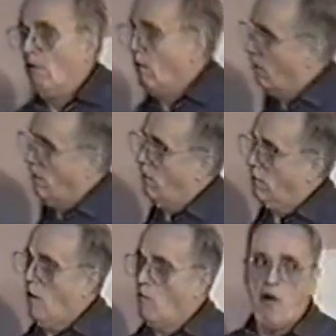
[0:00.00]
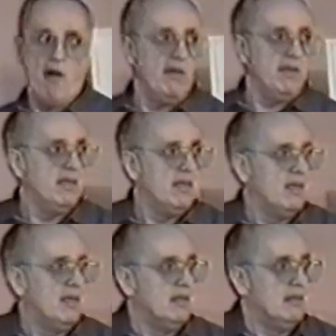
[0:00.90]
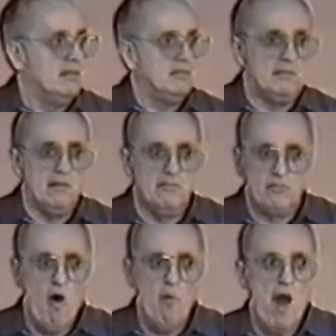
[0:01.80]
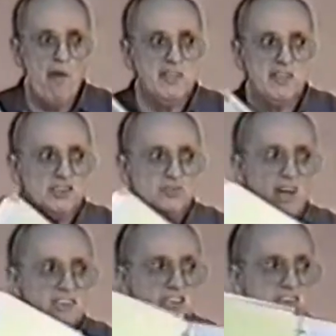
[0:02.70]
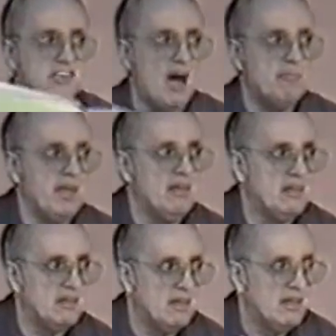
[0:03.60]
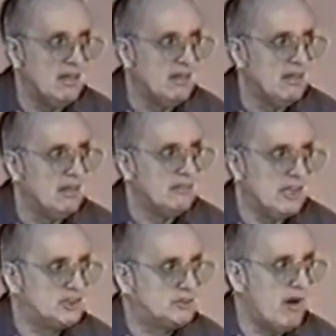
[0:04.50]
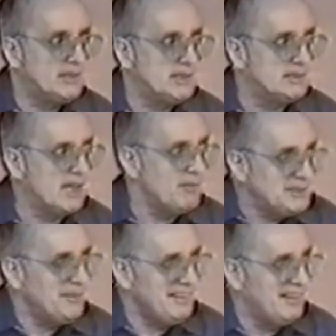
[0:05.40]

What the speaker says: Oh, don't worry. Don't worry, destruction's coming. Destruction's coming.